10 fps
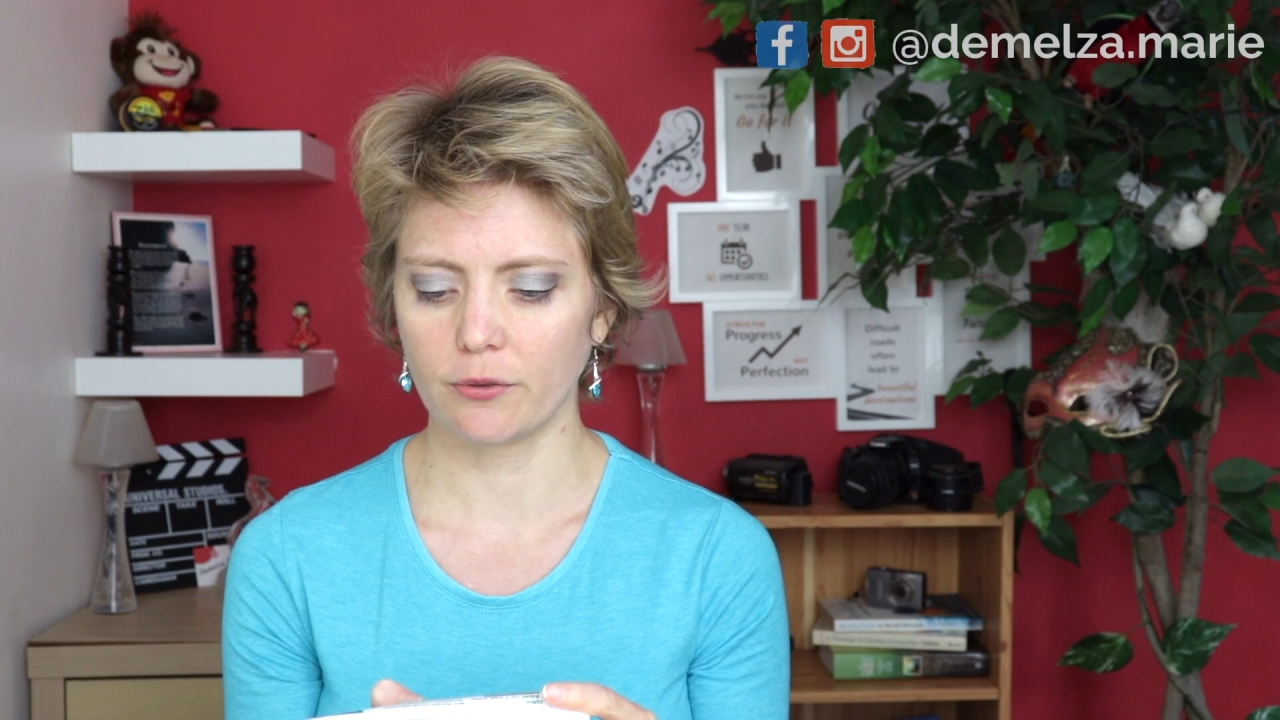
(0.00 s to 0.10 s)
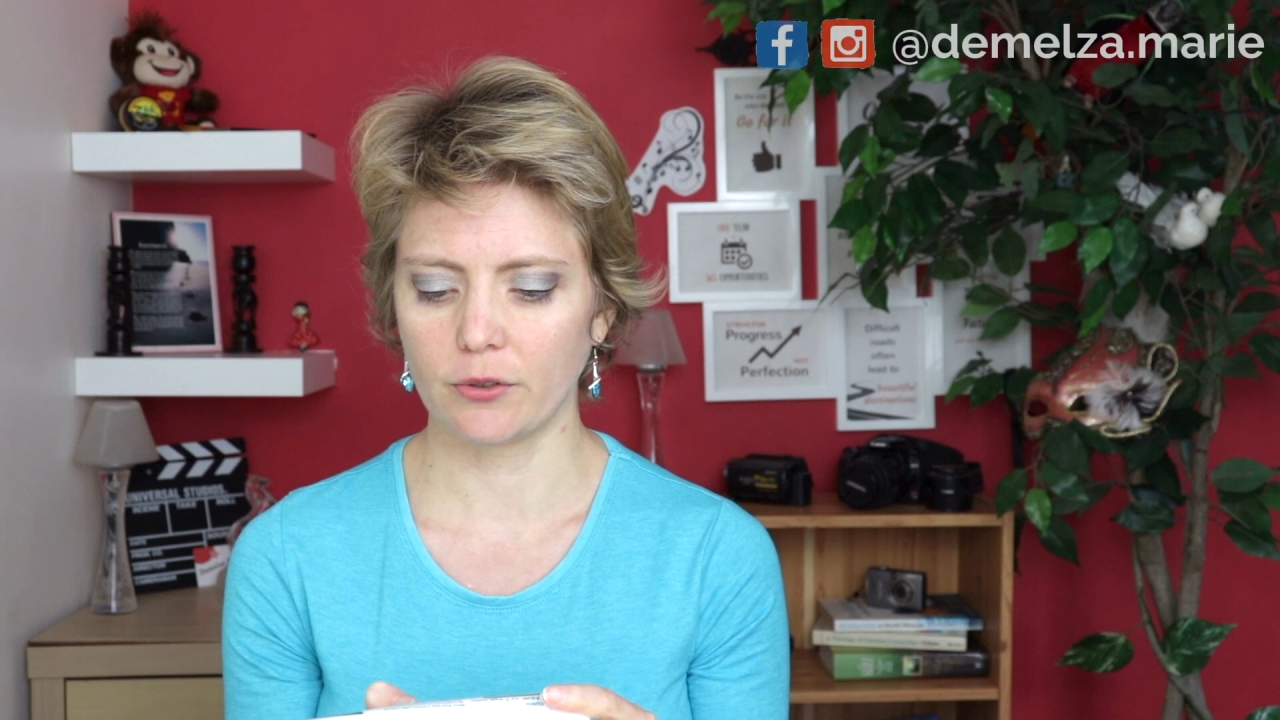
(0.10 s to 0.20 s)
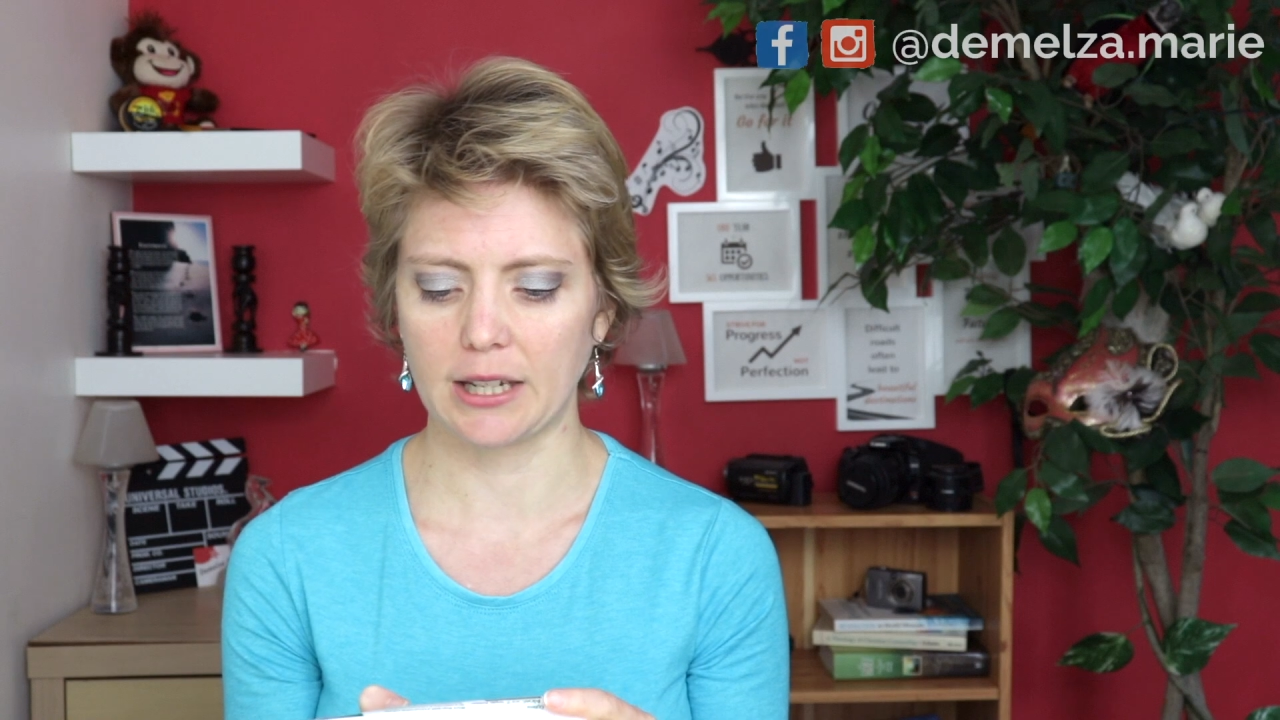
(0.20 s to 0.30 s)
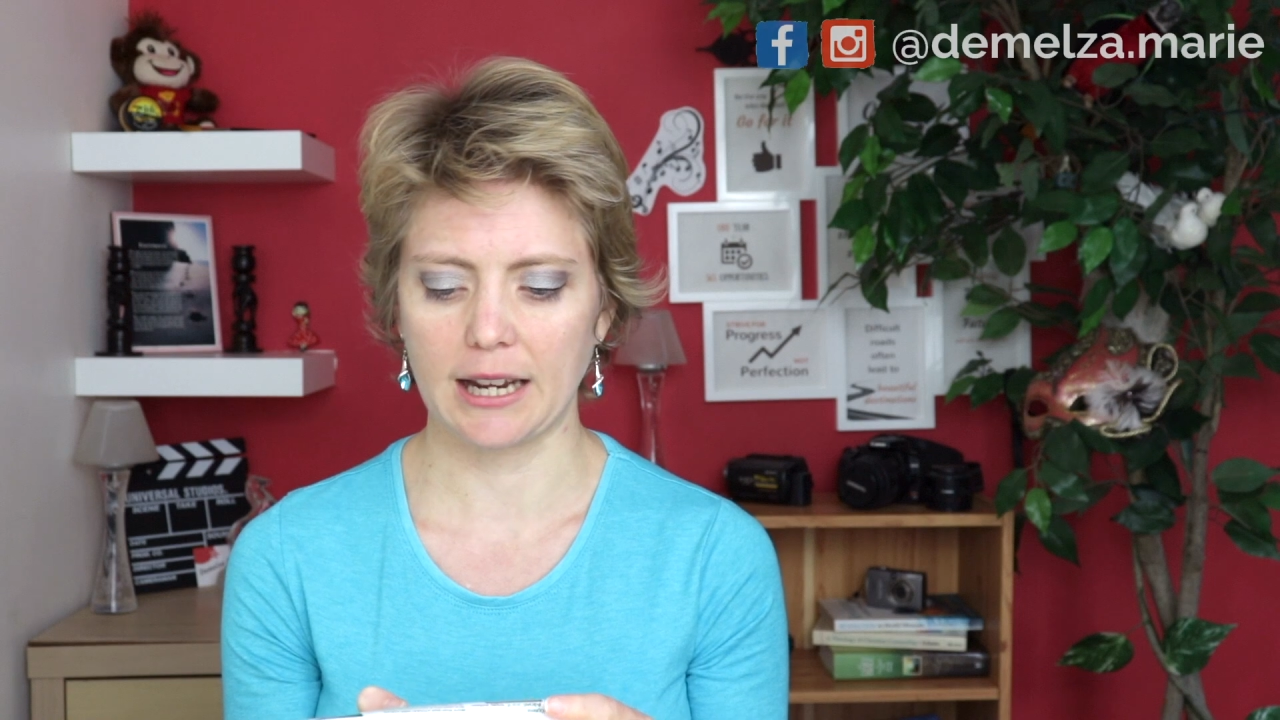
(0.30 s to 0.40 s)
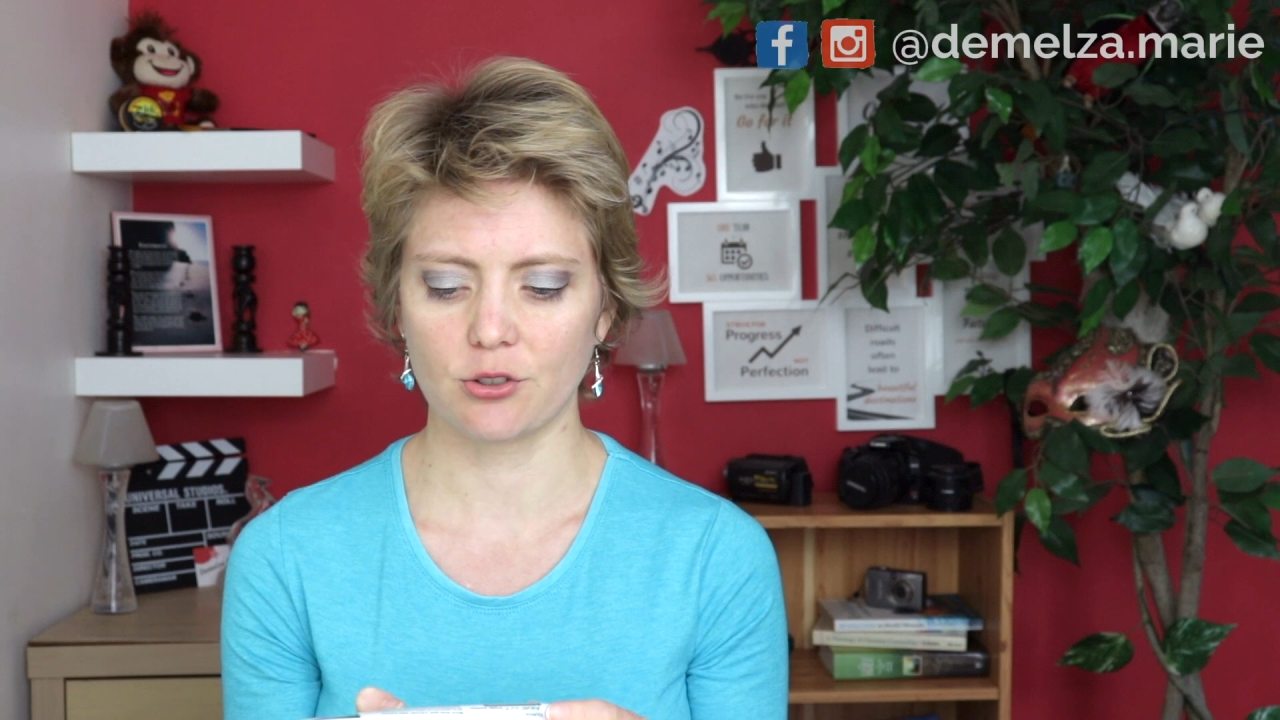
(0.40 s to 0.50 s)

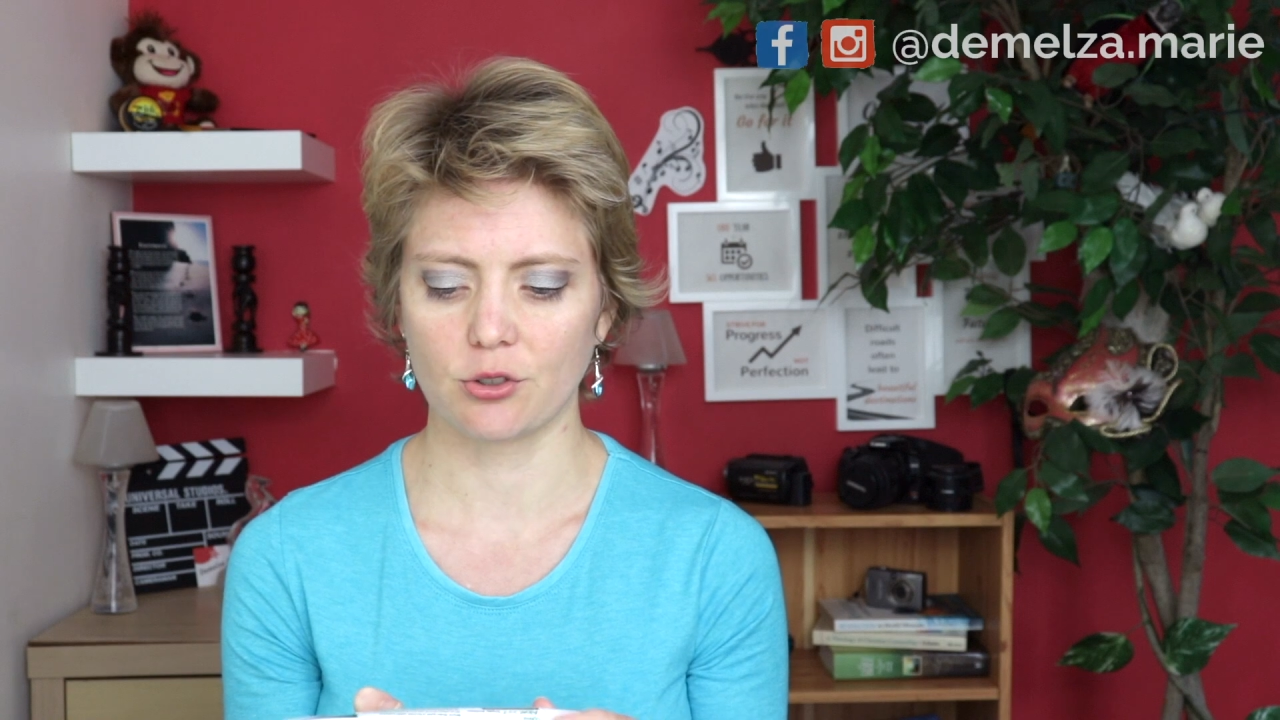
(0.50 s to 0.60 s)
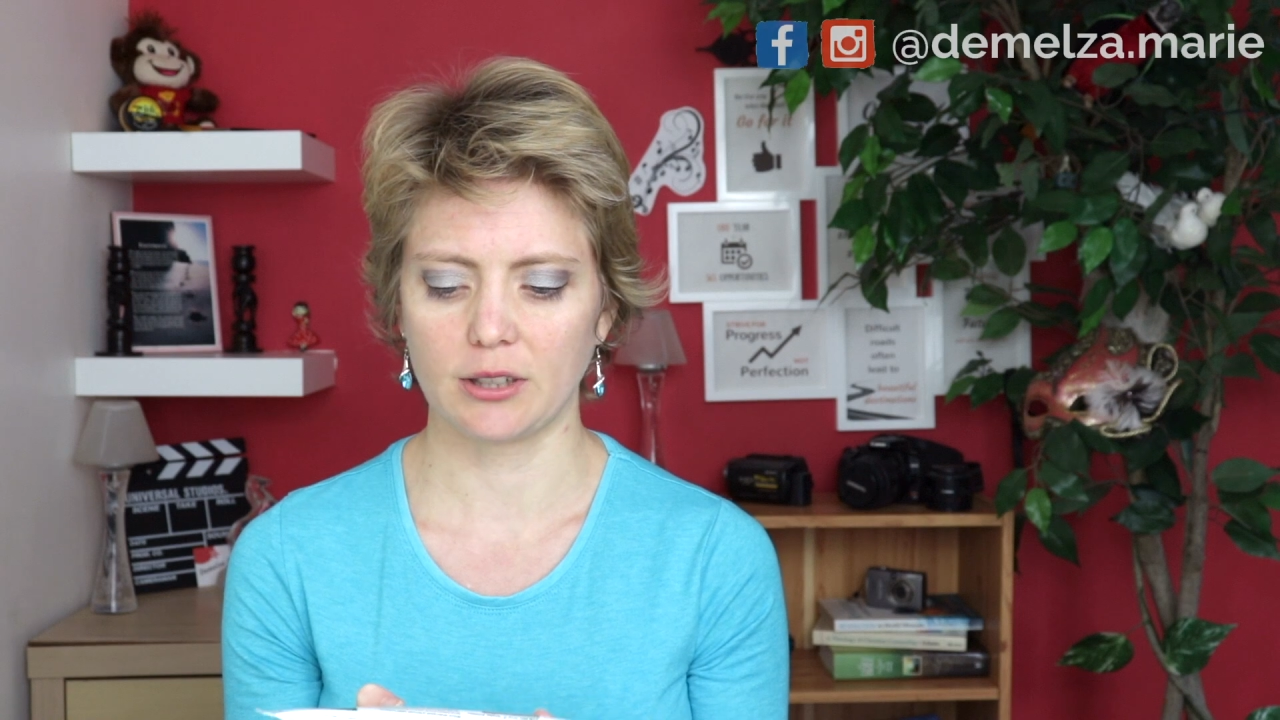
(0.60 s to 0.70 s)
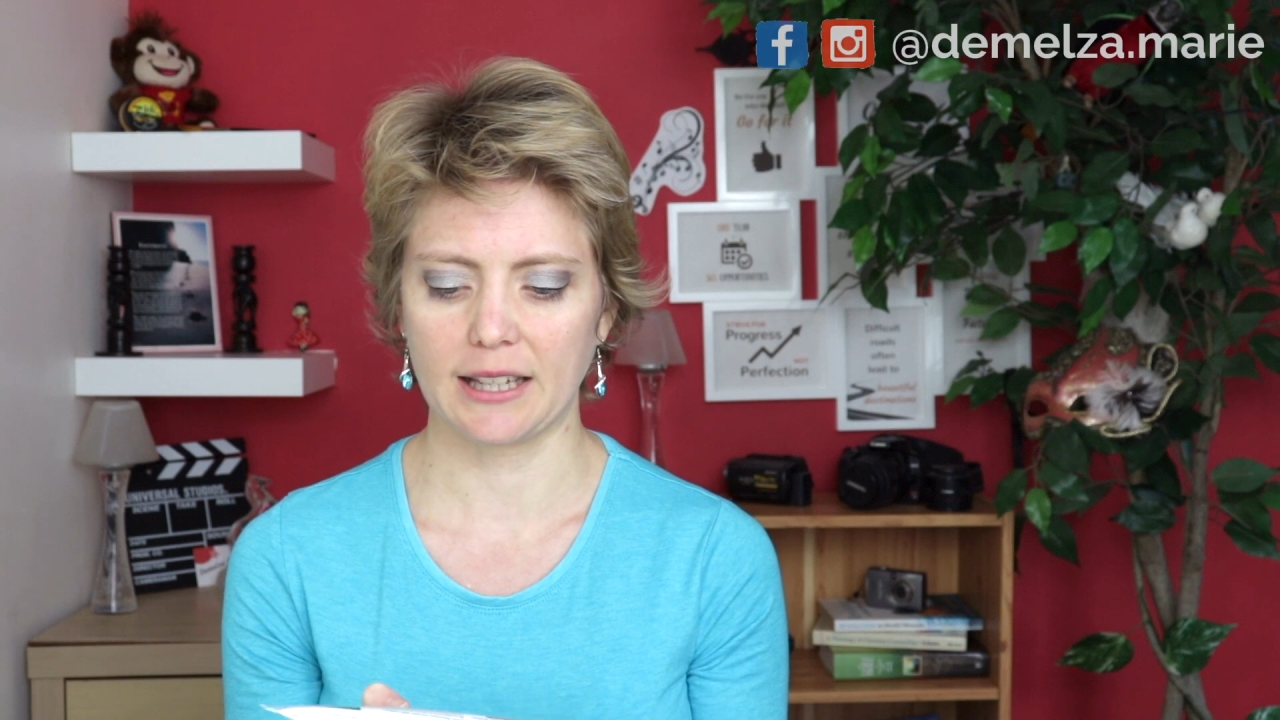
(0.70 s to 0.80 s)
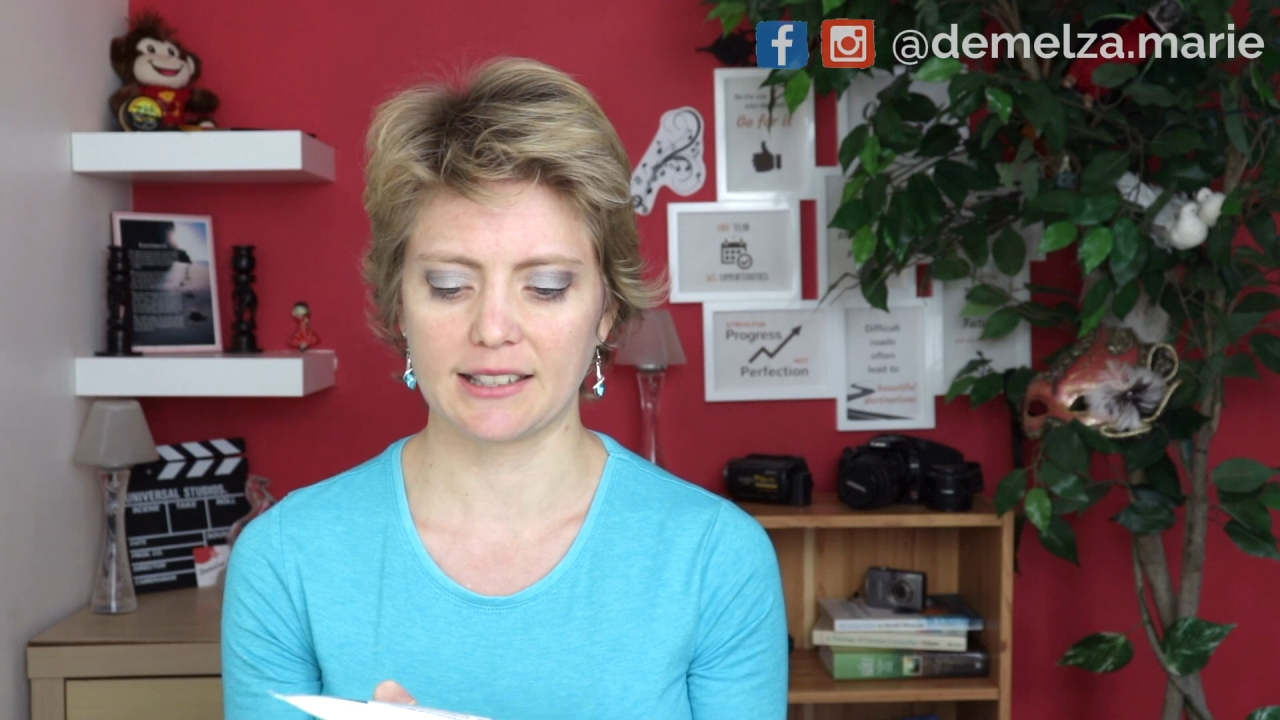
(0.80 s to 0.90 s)
for natural